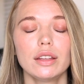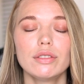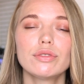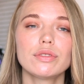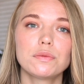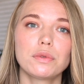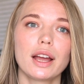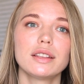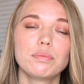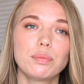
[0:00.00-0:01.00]
you should
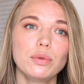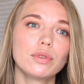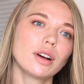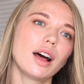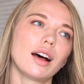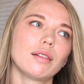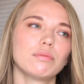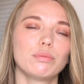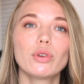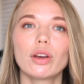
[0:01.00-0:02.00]
write book
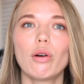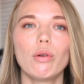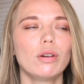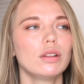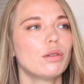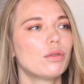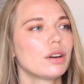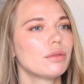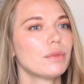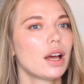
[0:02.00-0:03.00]
a call
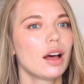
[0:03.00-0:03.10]
or